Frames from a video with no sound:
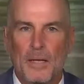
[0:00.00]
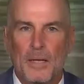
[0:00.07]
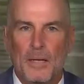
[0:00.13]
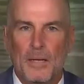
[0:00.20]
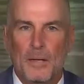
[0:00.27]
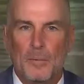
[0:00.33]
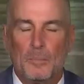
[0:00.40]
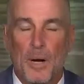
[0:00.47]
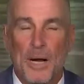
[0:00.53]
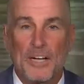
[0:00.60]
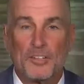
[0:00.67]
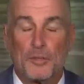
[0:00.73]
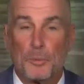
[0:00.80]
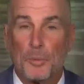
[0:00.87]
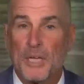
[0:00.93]
I mean,
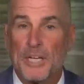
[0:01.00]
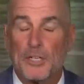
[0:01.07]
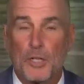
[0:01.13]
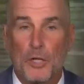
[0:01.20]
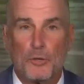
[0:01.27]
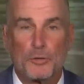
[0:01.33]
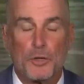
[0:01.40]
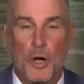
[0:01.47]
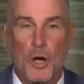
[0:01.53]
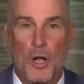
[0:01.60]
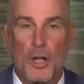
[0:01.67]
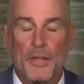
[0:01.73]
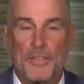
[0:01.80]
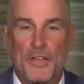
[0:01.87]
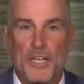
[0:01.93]
here's what longtime
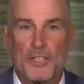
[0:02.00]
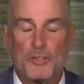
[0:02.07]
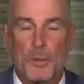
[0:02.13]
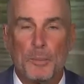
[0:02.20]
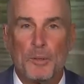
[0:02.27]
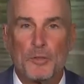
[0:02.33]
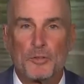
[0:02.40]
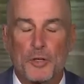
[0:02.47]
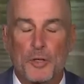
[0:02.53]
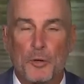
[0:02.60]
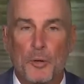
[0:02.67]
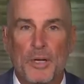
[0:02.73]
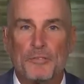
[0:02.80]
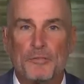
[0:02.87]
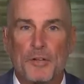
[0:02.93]
ESPN college
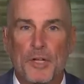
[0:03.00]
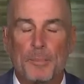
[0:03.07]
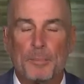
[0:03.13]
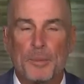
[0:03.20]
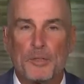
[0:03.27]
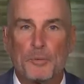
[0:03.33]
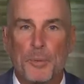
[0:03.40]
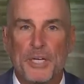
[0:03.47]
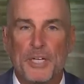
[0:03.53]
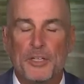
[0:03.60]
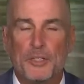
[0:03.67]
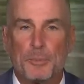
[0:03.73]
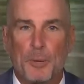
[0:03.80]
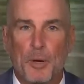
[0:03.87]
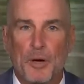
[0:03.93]
basketball analyst
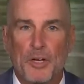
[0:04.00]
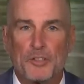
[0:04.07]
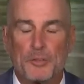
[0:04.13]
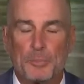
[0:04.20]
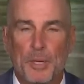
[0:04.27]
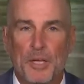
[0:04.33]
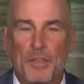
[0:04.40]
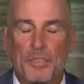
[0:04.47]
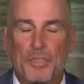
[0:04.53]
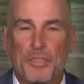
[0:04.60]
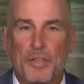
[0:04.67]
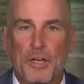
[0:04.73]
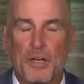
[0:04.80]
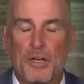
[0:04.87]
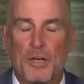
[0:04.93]
Jay Bilas had to say.